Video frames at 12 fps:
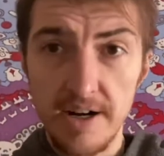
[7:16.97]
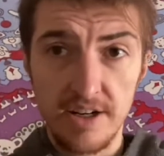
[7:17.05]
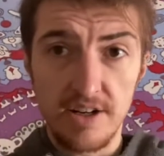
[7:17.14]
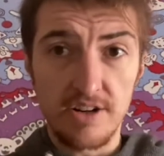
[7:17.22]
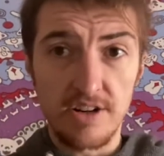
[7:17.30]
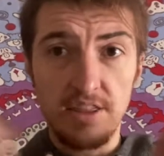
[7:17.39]

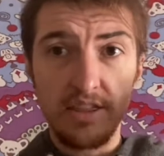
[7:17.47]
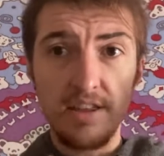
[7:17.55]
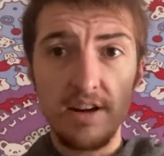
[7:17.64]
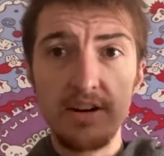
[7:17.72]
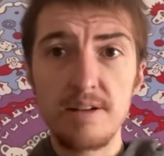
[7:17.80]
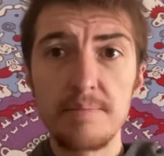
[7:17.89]
your
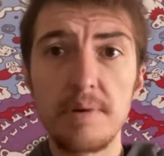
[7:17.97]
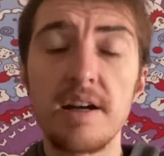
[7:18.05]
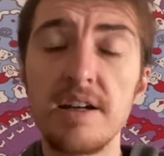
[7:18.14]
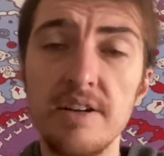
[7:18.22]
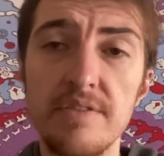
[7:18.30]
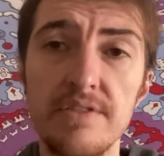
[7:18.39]
etheric body,
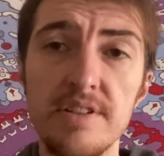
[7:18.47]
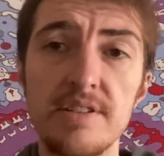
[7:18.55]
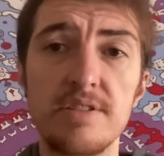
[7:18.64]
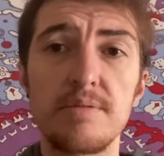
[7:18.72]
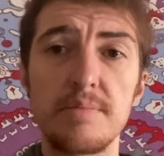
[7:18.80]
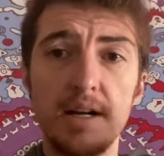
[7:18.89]
your physical
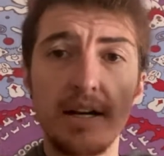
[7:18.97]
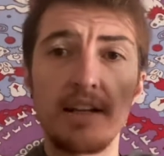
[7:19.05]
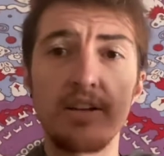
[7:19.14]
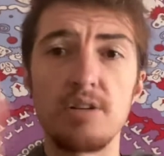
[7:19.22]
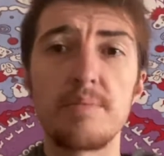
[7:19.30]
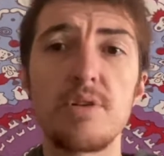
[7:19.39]
body, your
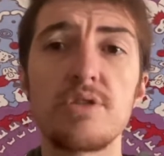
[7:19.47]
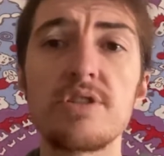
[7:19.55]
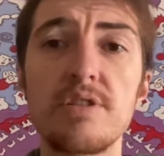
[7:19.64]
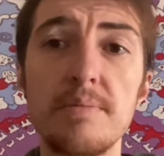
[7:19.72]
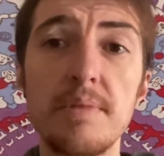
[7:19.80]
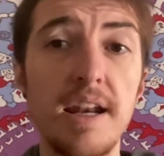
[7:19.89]
emotional
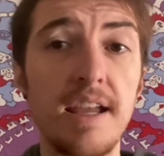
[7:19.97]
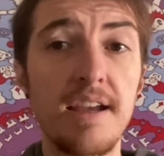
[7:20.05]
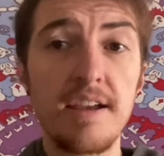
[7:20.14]
body.